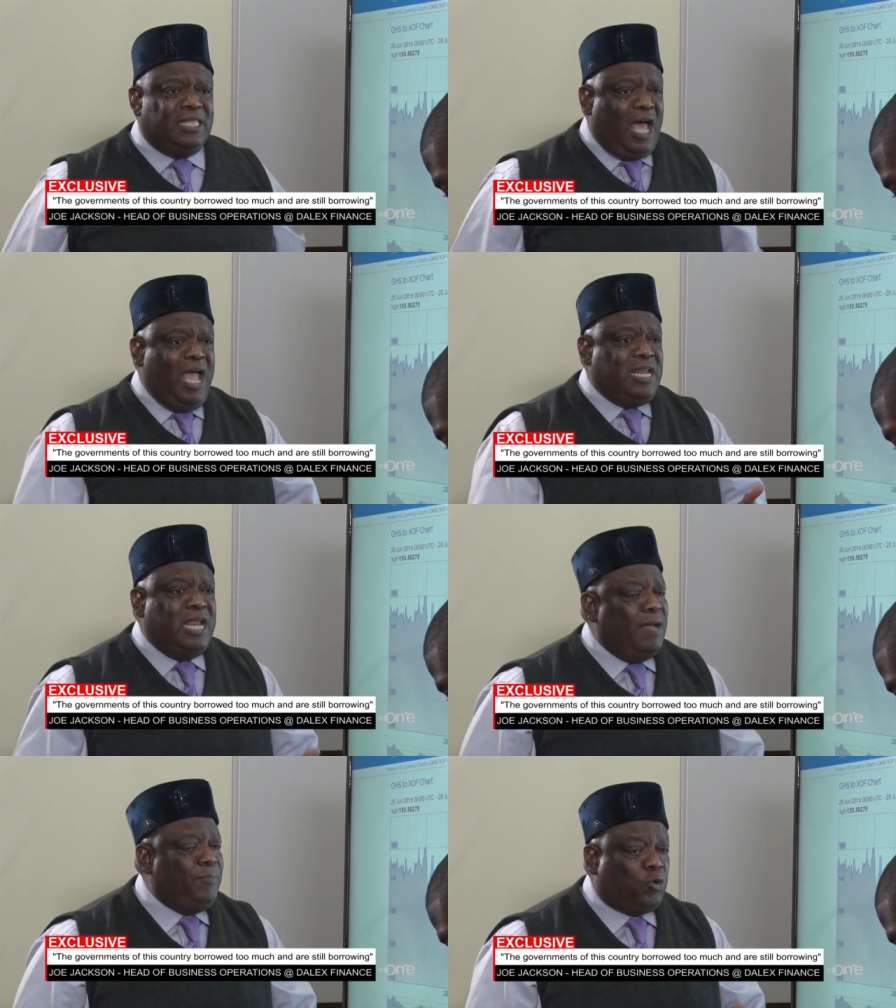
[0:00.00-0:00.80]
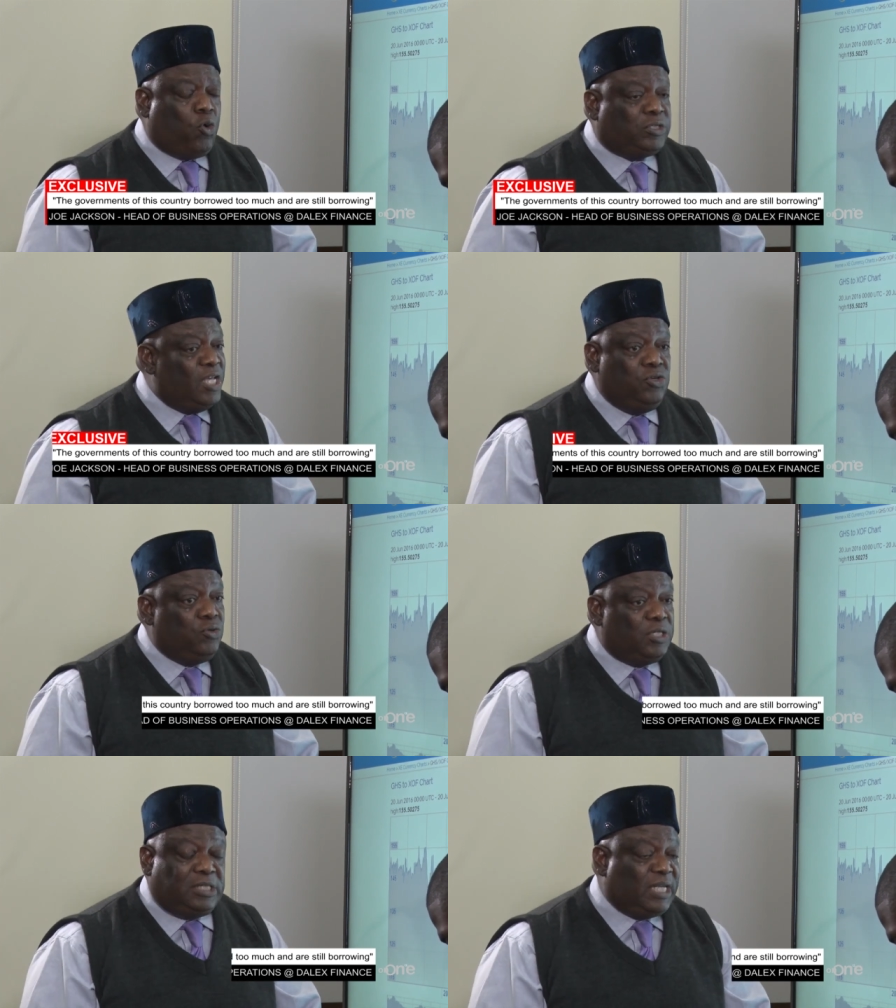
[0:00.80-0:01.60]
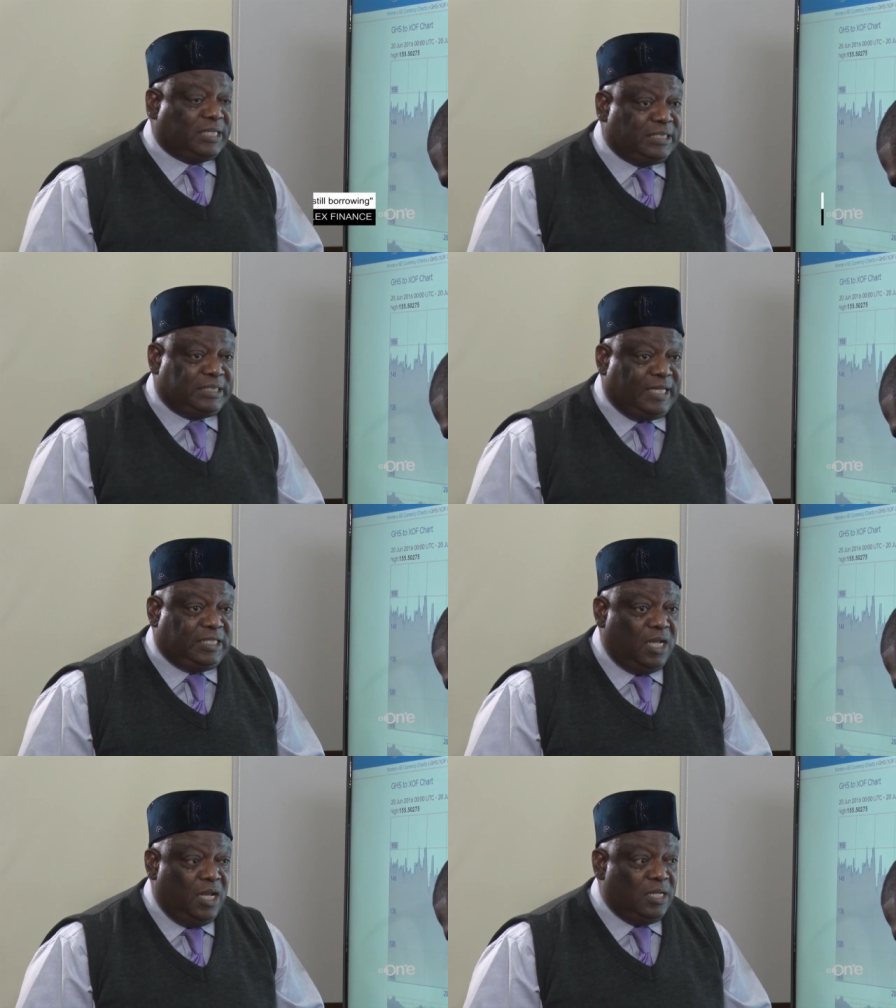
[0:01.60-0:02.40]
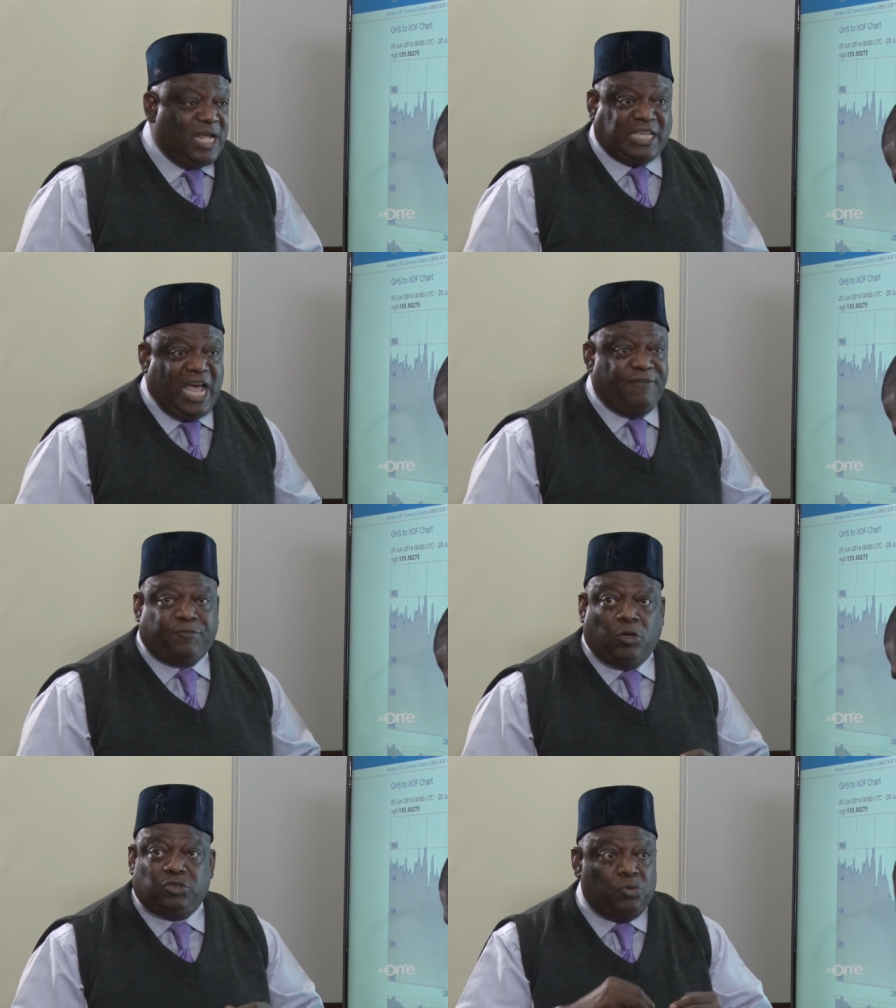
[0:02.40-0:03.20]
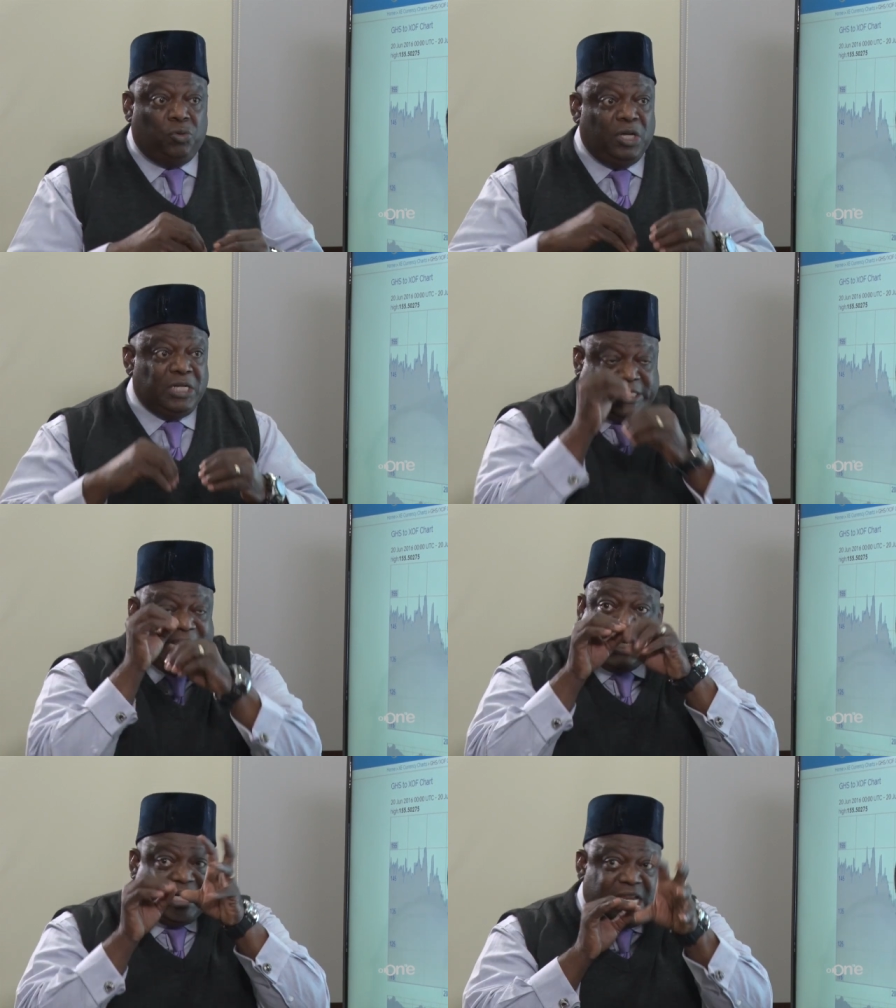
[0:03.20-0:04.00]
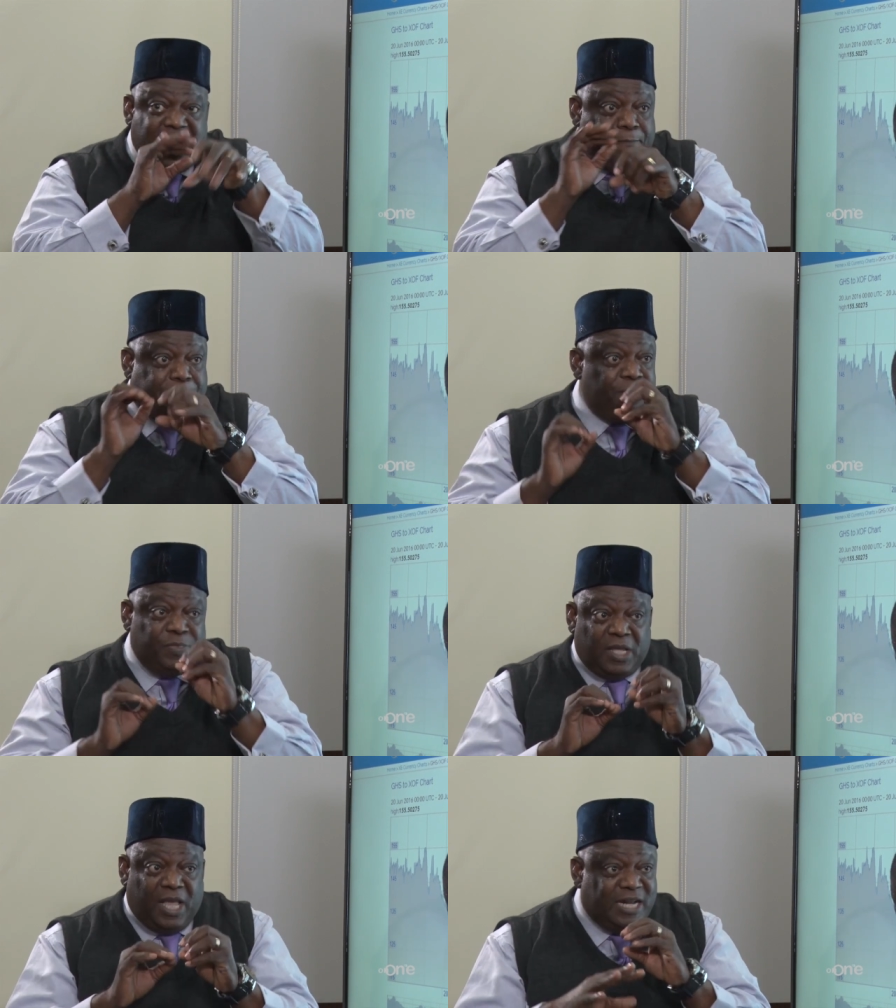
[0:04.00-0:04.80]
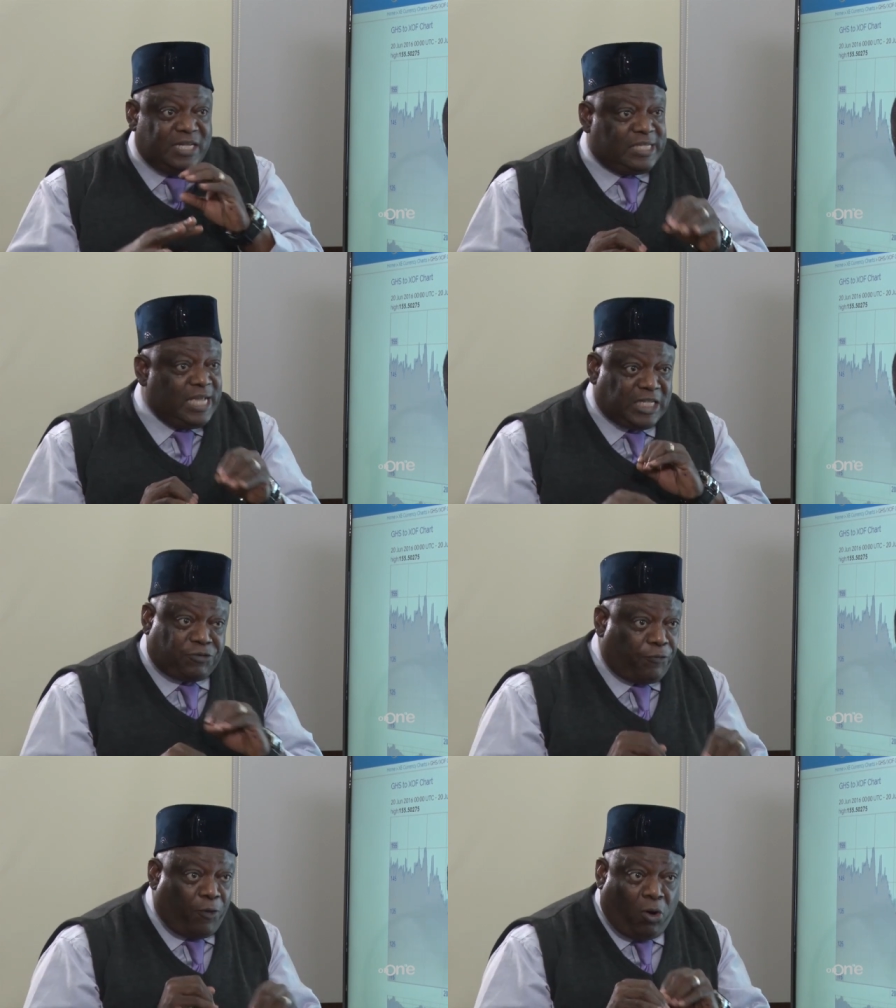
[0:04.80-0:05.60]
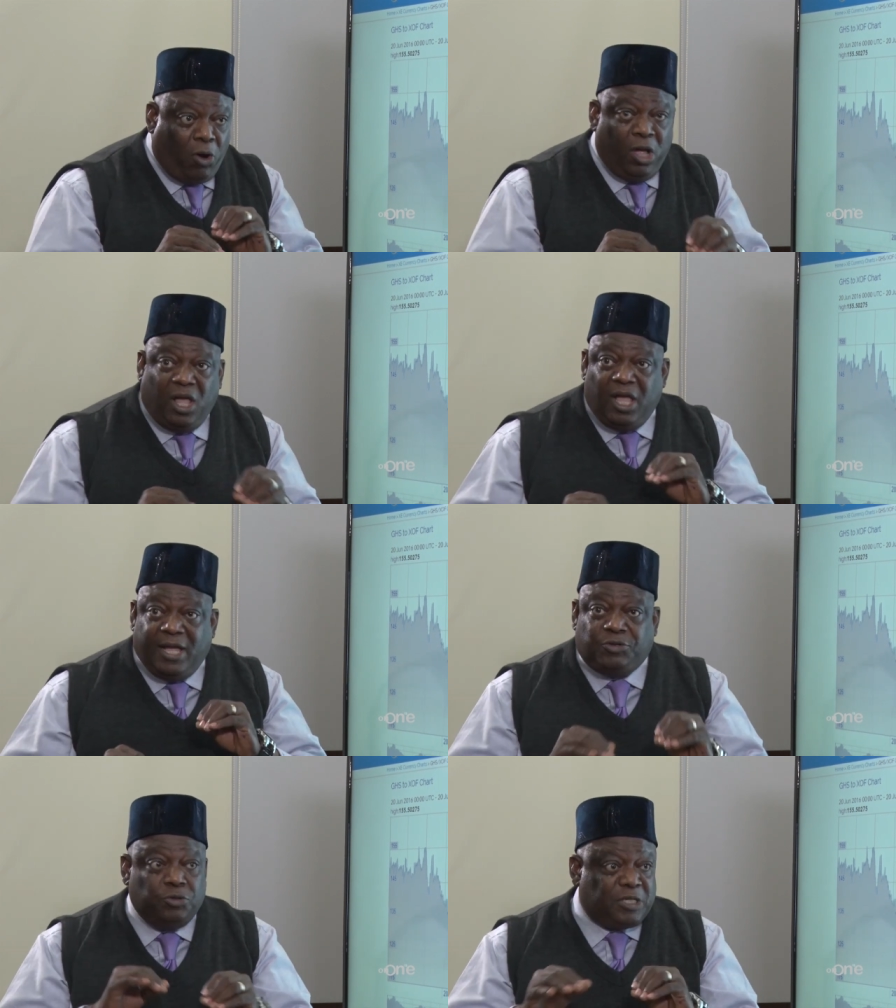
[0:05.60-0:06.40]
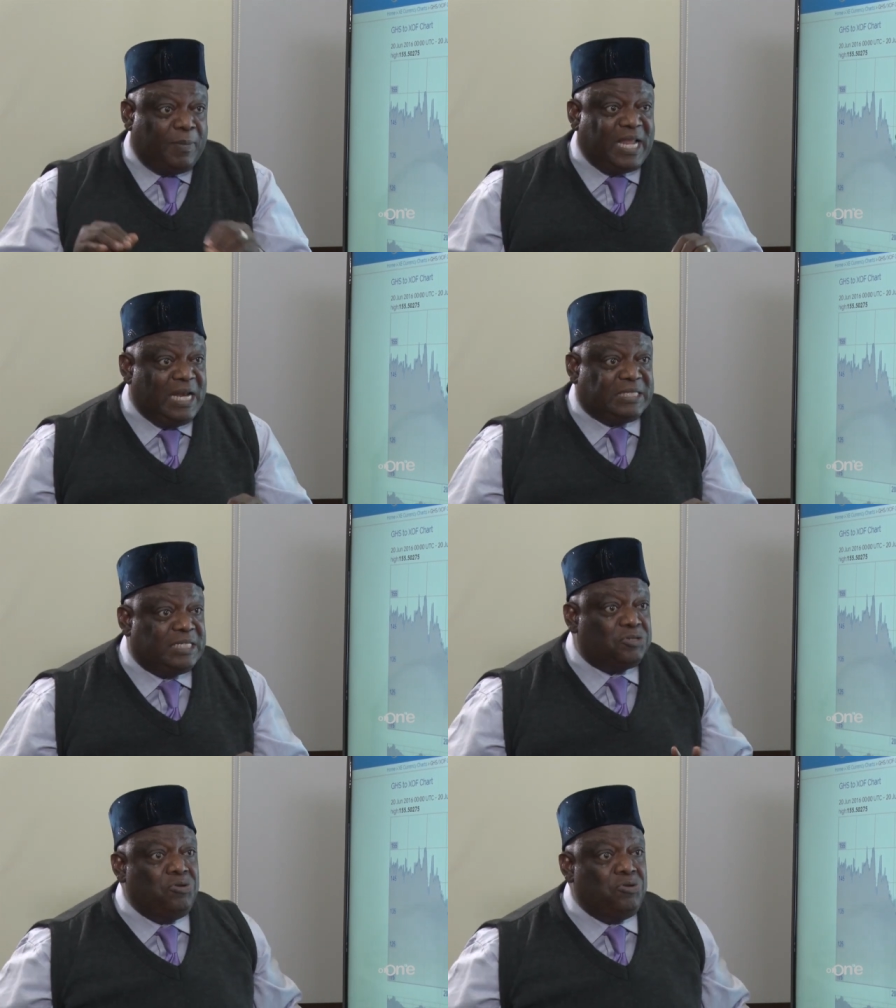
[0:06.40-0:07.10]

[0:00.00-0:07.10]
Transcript: And I'm not quoting you statistics that I've gone to dig deep and search for and do some analysis.